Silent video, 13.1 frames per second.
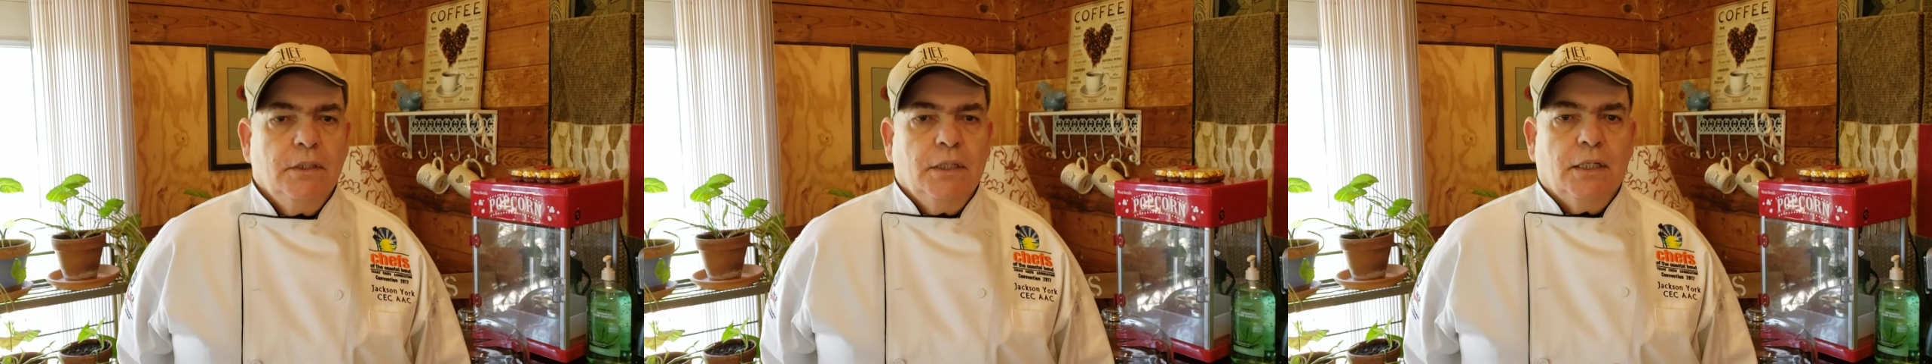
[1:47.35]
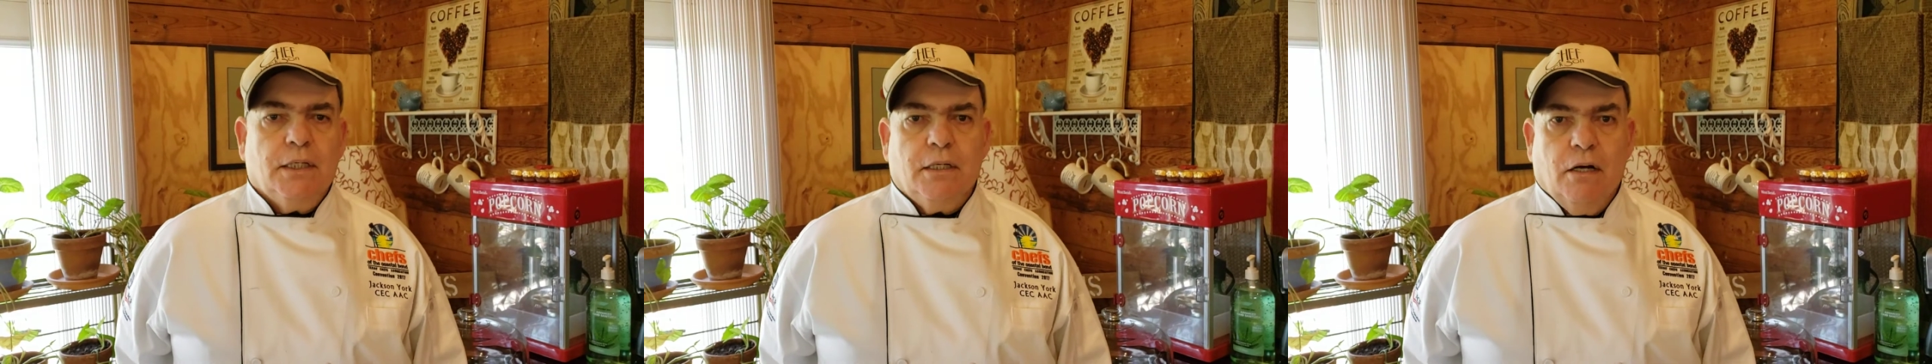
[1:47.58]

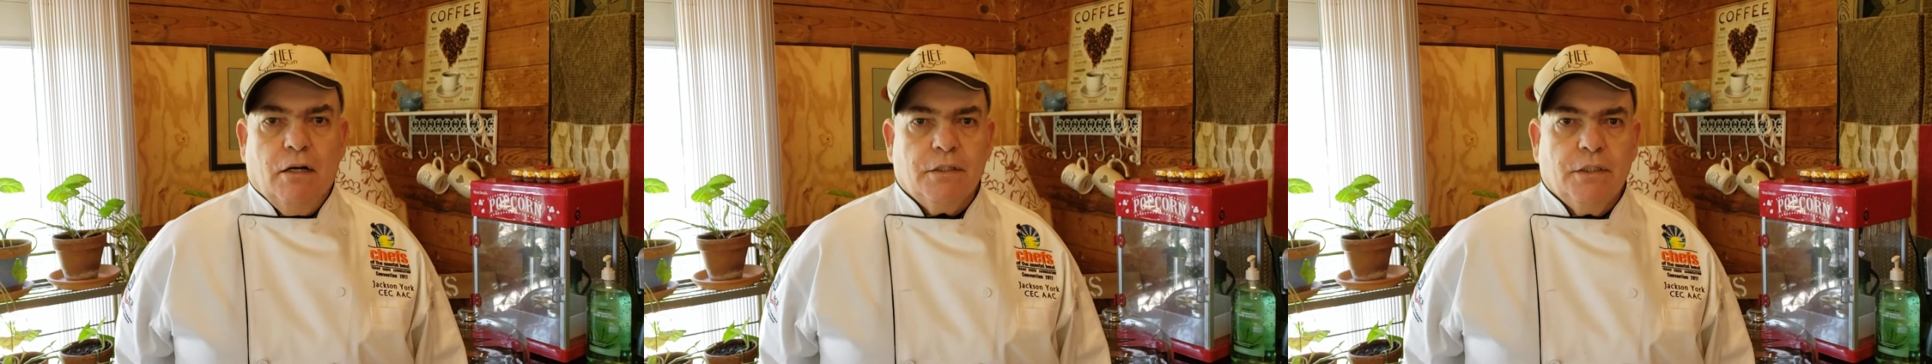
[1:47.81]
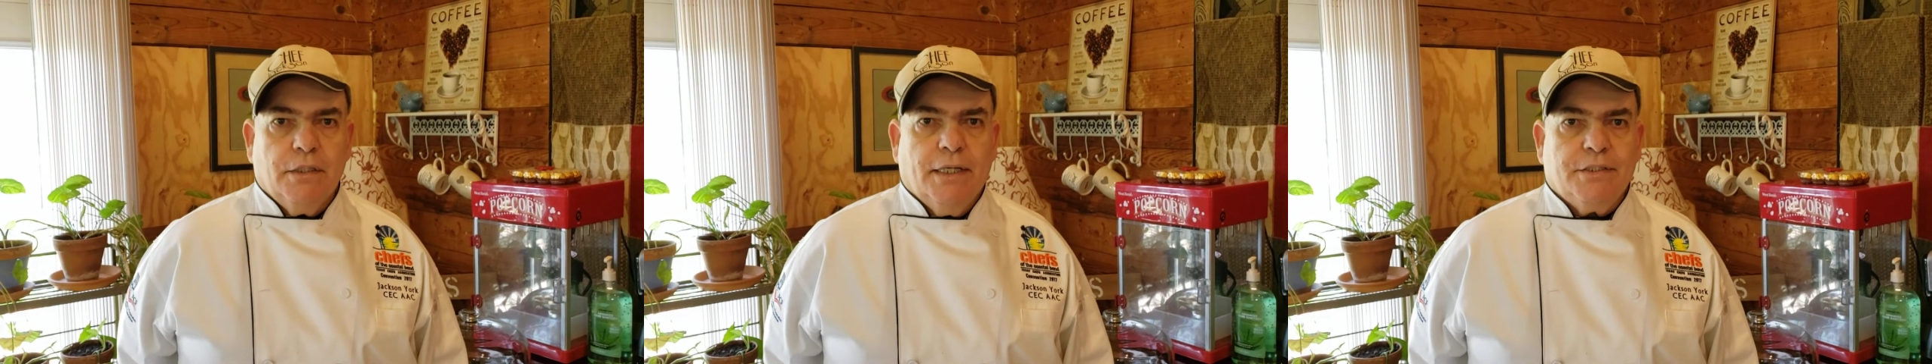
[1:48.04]
on
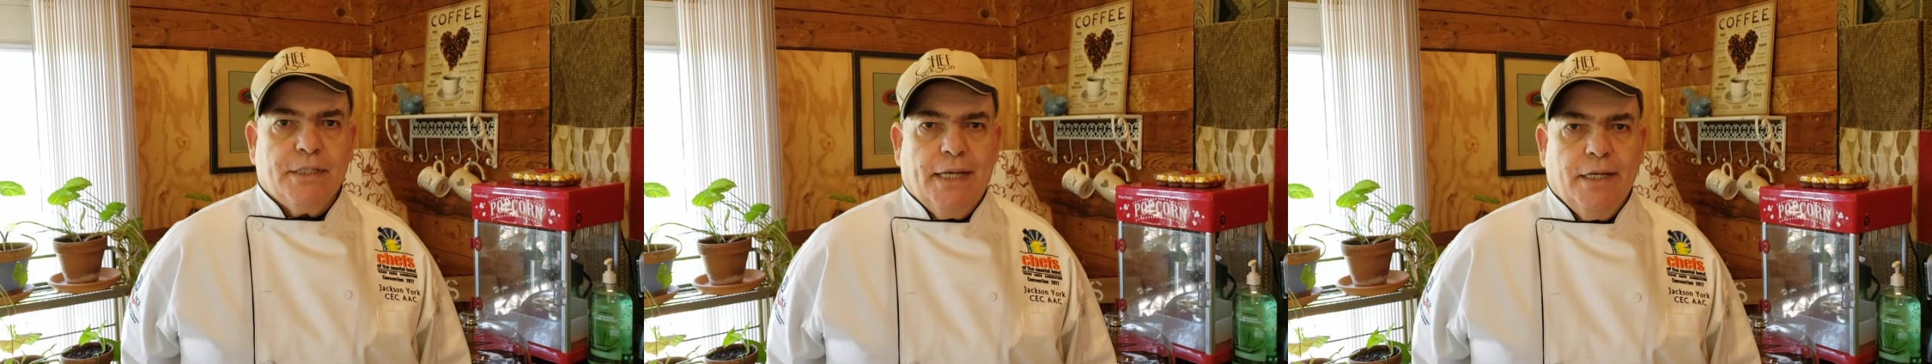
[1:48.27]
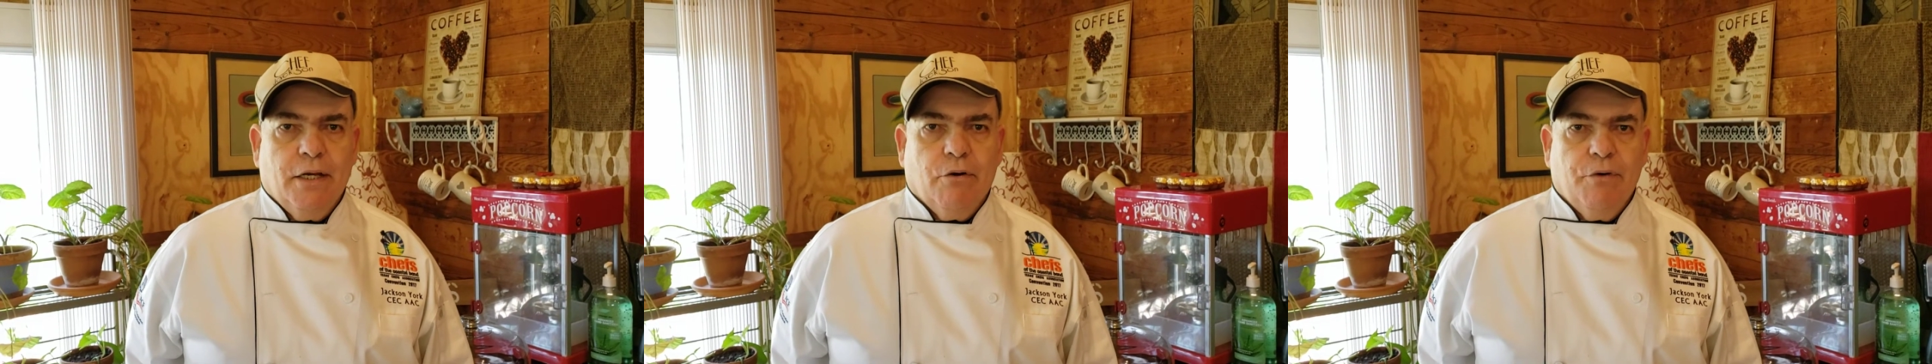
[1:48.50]
the
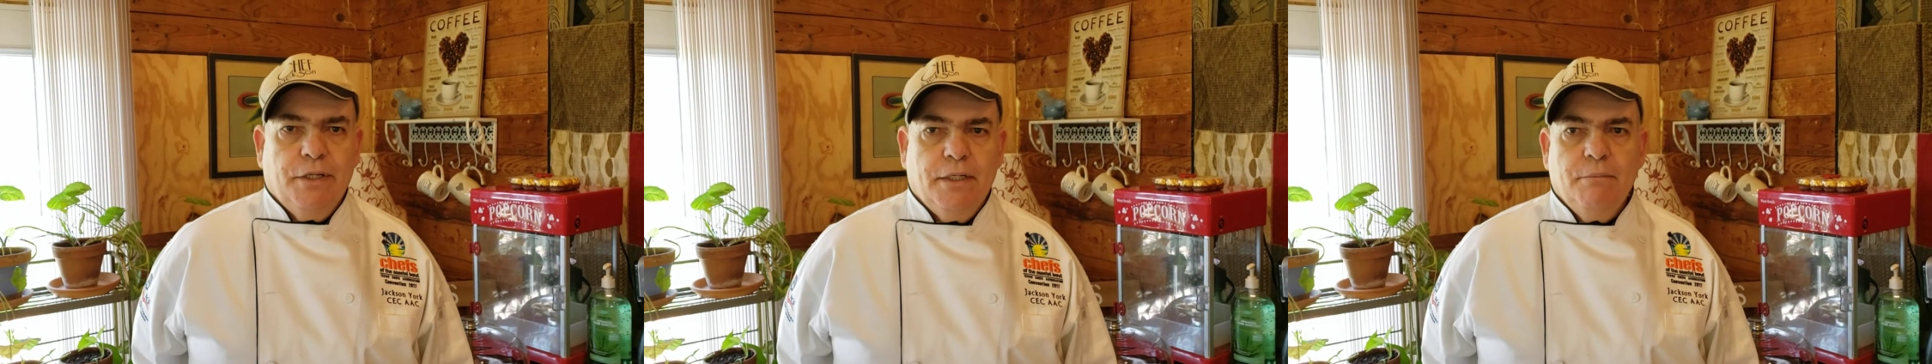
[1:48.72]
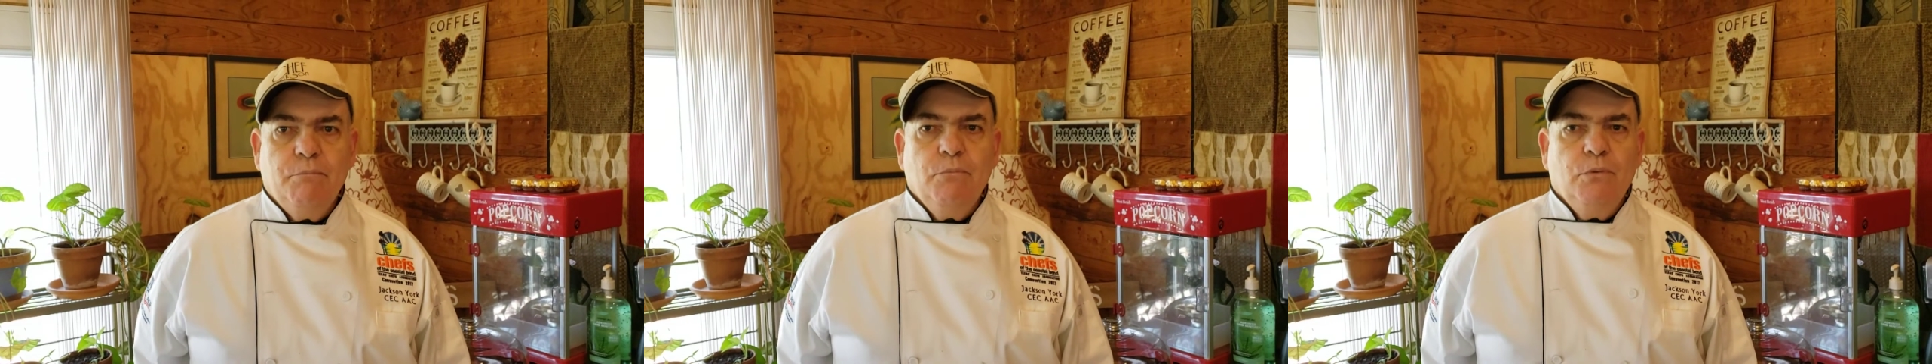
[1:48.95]
Italian cream,